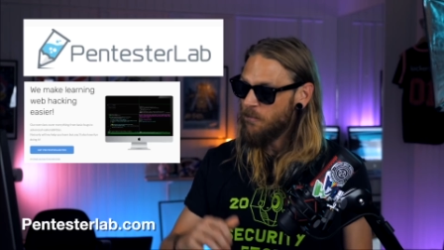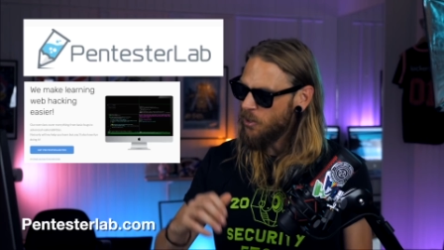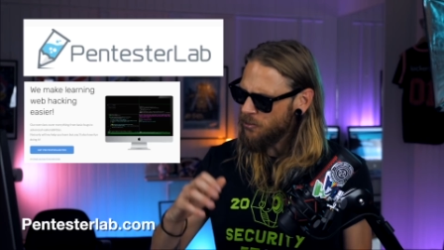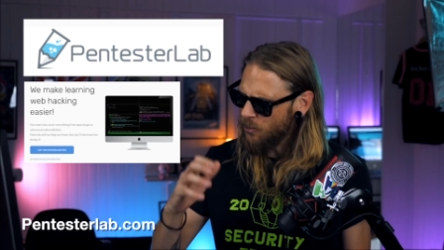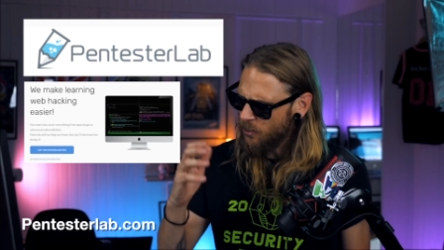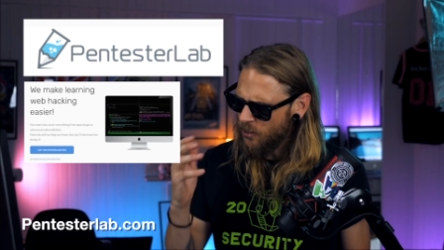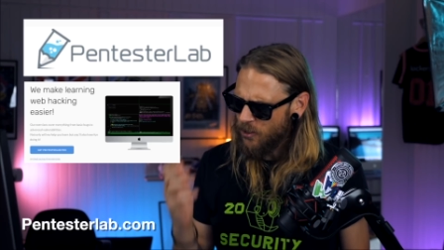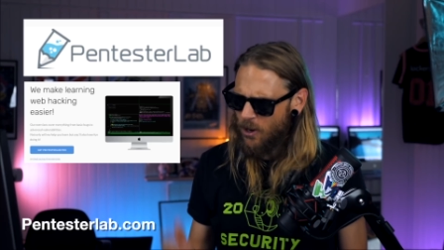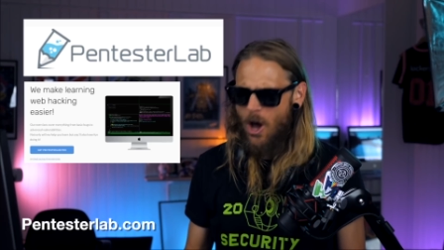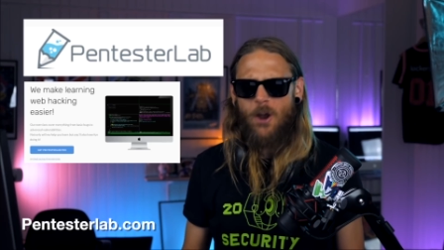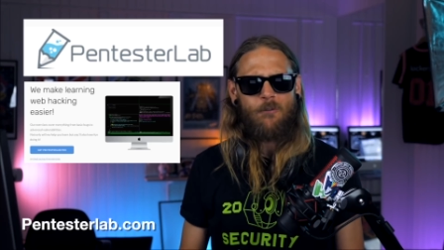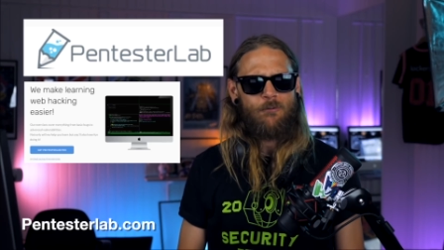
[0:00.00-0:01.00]
There's a
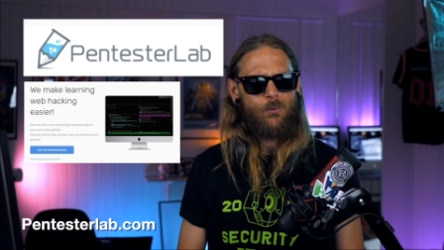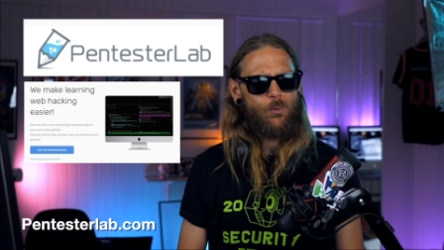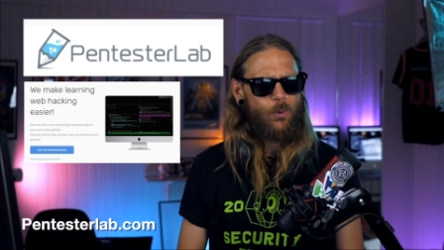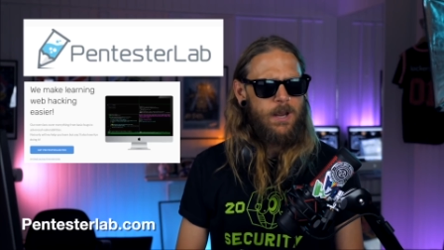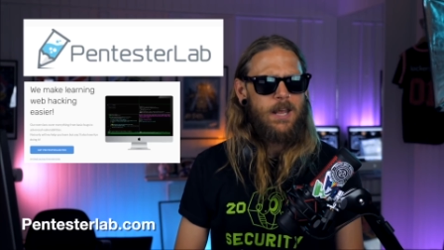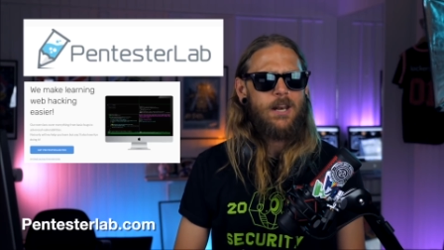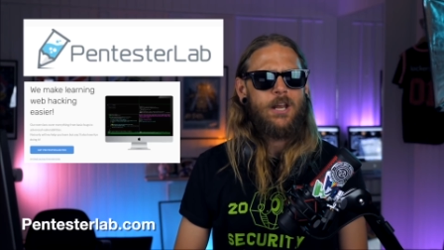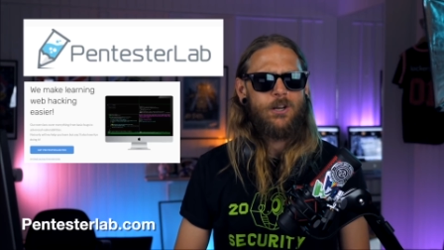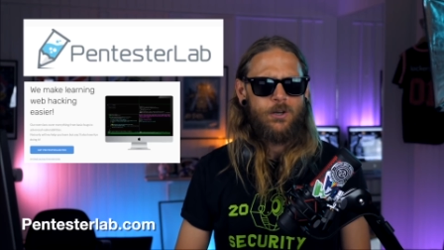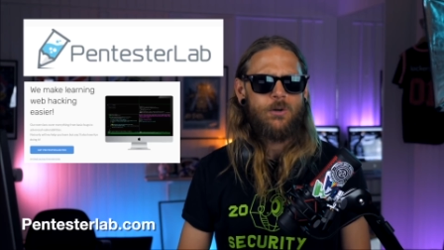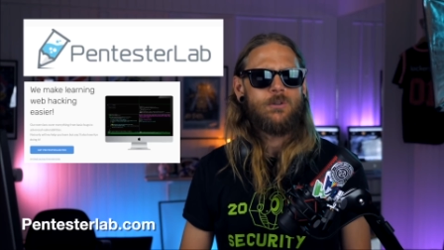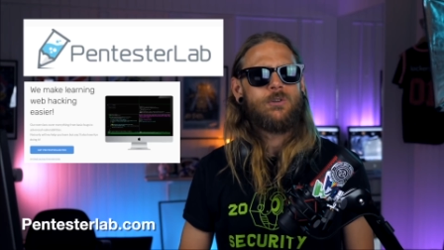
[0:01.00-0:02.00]
lot of really
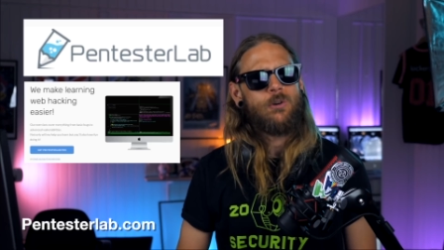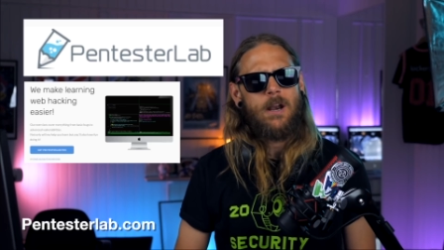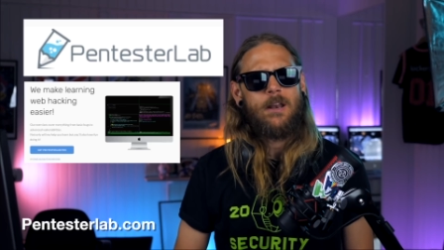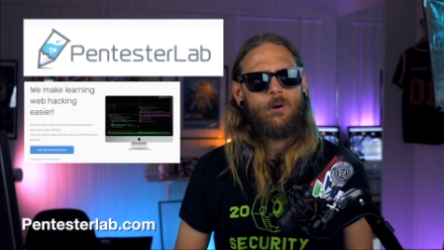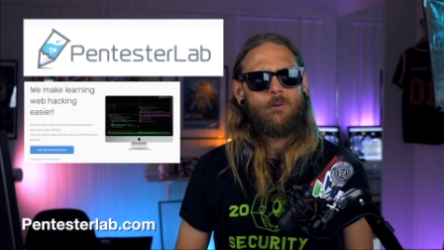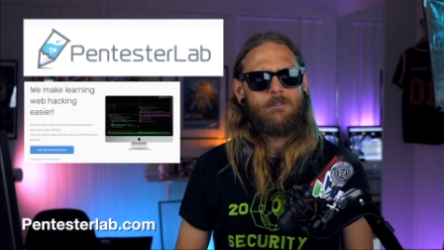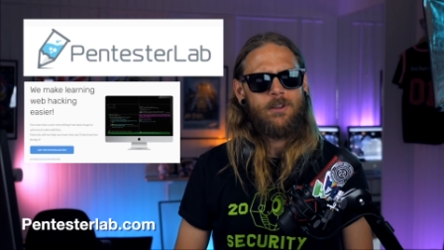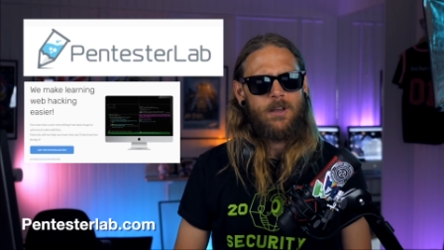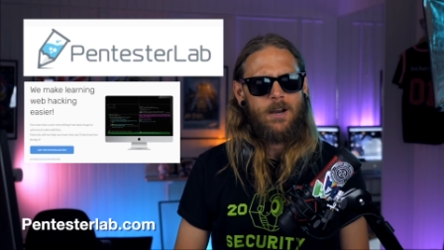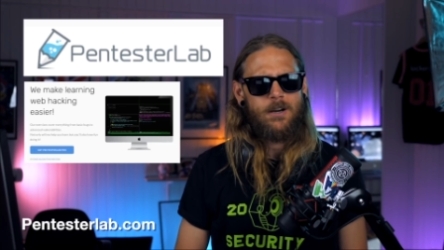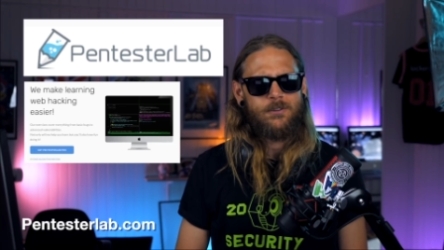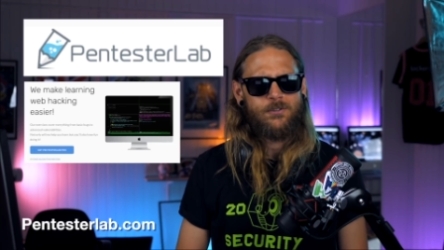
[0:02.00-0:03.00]
good training over
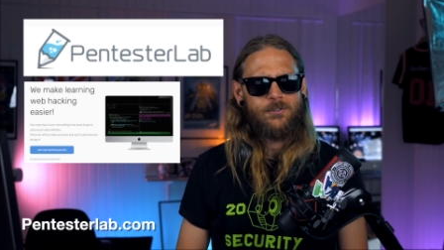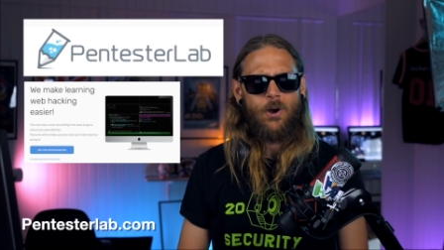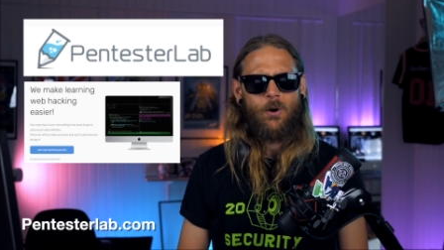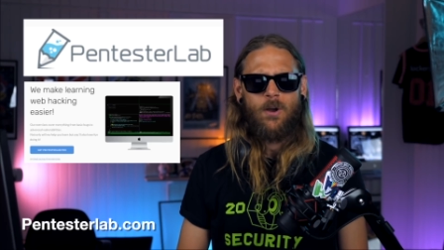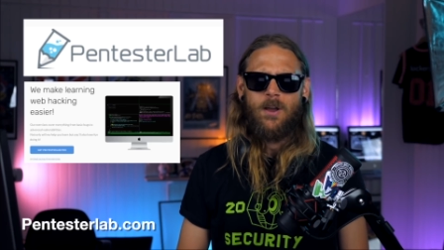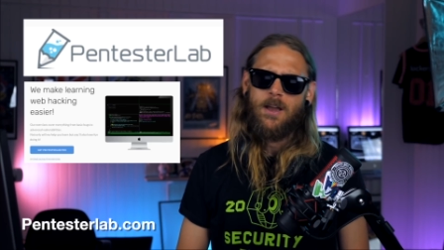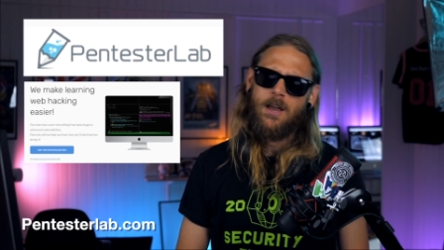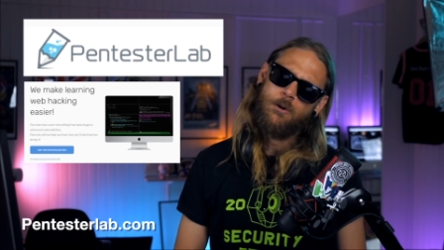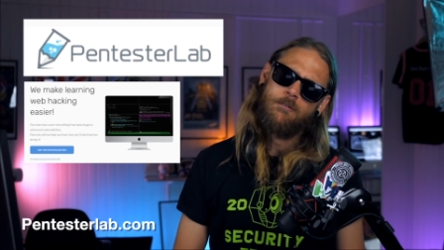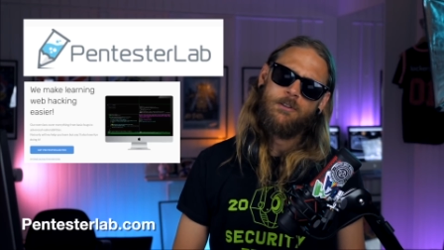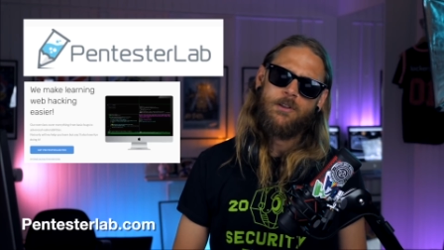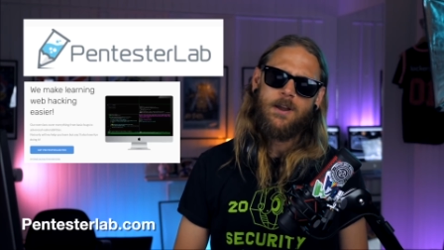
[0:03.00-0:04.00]
there, so head
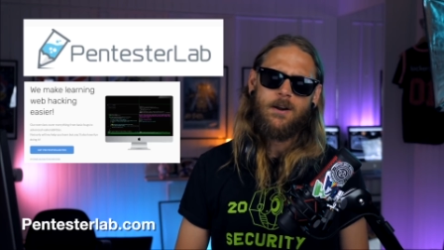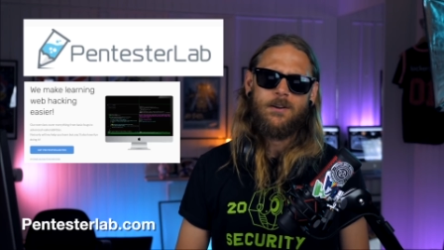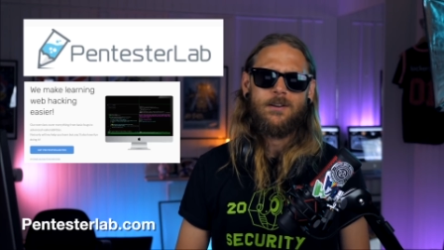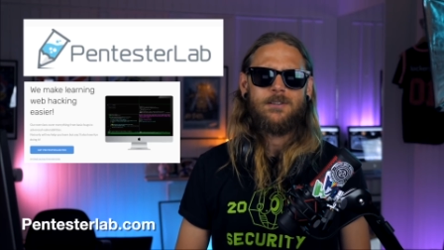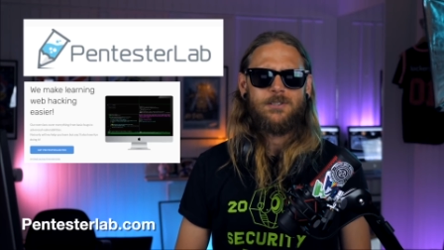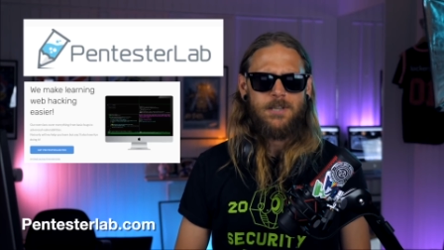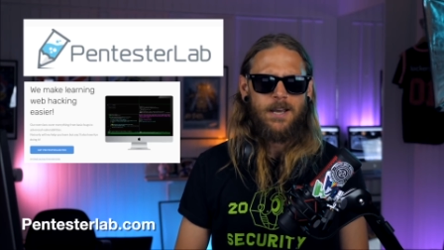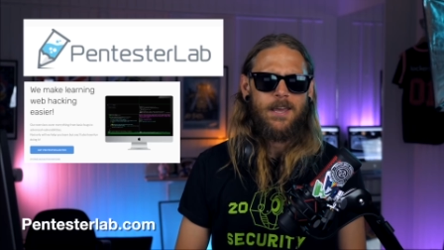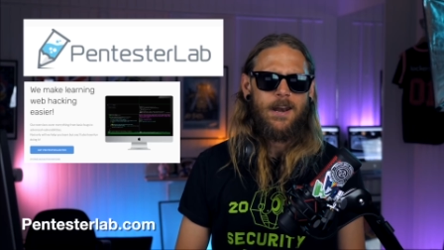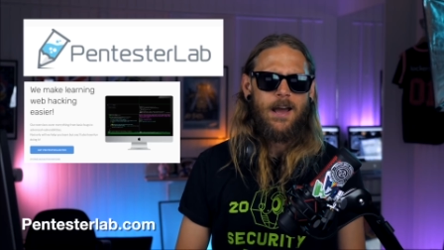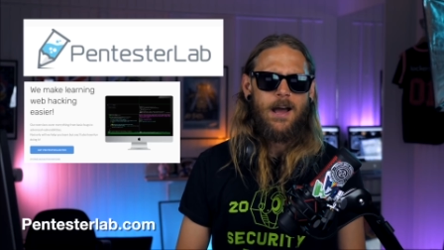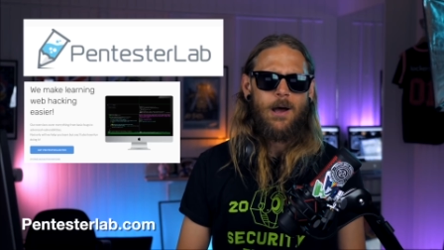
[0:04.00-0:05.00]
over there and check
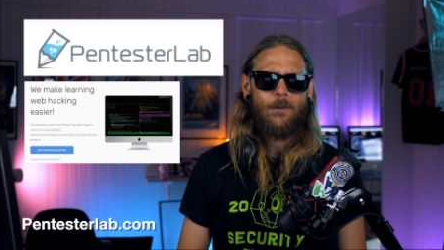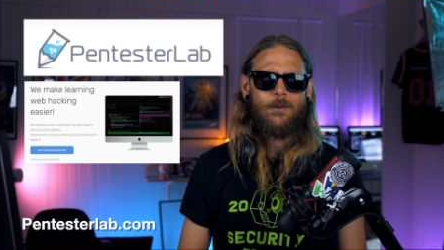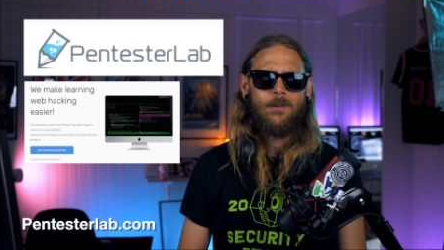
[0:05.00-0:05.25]
it out.